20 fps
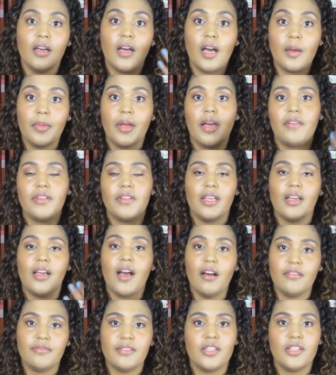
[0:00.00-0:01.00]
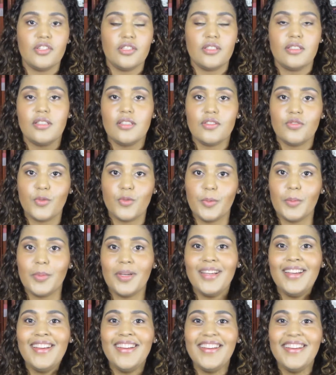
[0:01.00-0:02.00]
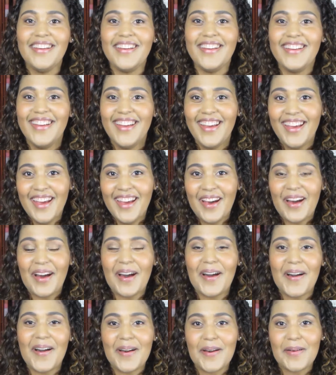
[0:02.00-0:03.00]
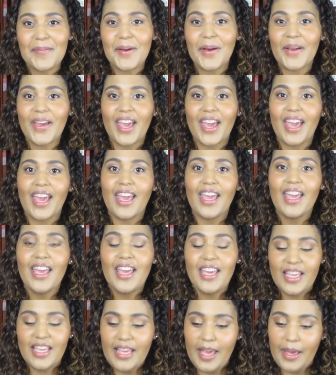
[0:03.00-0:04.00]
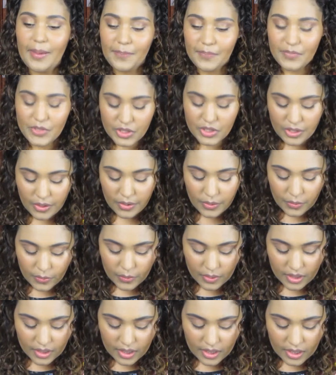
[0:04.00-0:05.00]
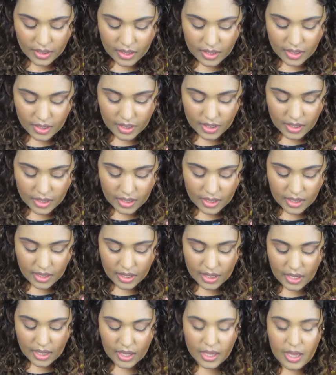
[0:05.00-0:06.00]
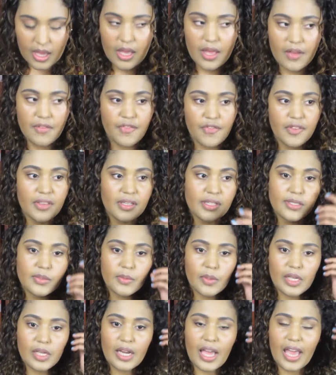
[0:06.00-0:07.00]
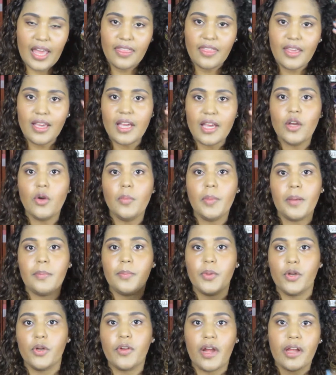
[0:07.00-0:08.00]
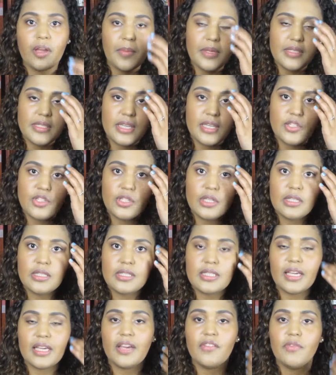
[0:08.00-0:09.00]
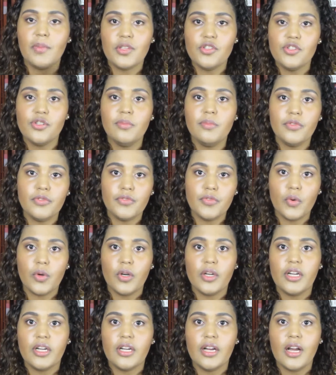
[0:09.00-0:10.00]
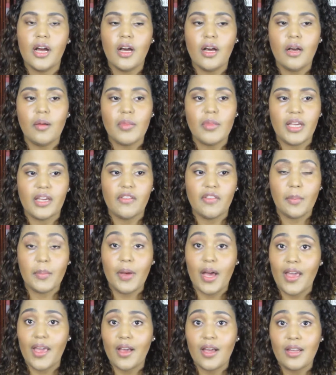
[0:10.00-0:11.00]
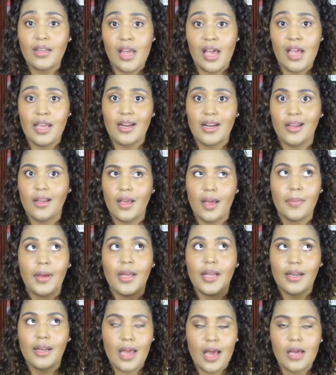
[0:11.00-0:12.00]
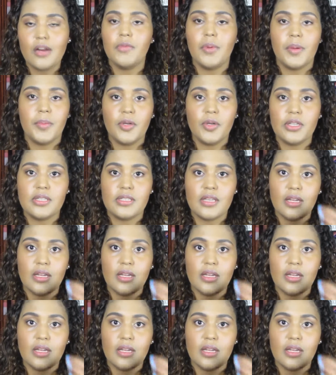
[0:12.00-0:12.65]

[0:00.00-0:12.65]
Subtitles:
I'm having like hot flashes in this room. Okay, yeah, so for this one, I think I go by book recommendations. Like I've mentioned before, like if I'm buying online, I buy a lot of my books